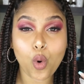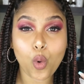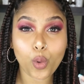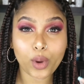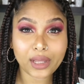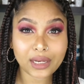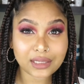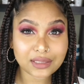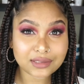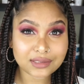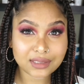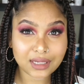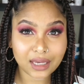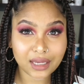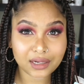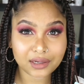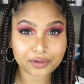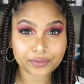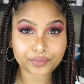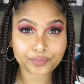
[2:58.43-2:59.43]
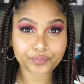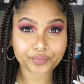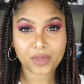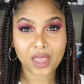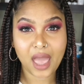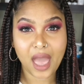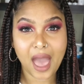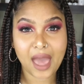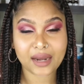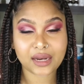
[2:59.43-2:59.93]
oily skin.
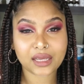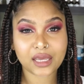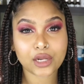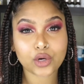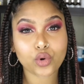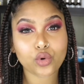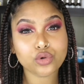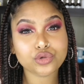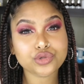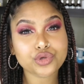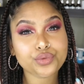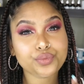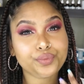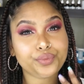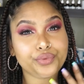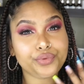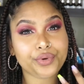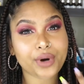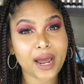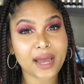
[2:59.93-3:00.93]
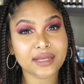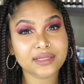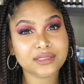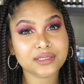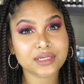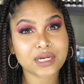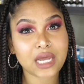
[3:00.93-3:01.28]
And it can also brighten